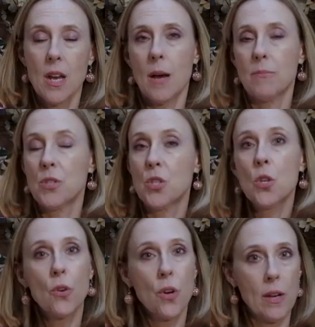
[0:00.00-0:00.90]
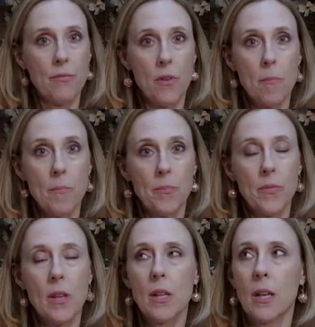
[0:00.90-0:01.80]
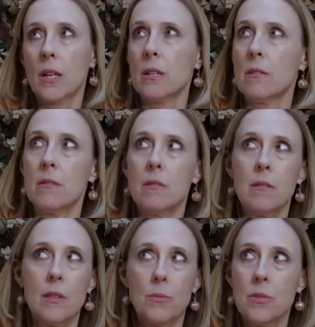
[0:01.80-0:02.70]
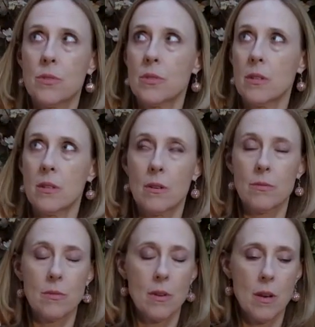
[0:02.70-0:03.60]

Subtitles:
I'm so grateful. Like there was, you know,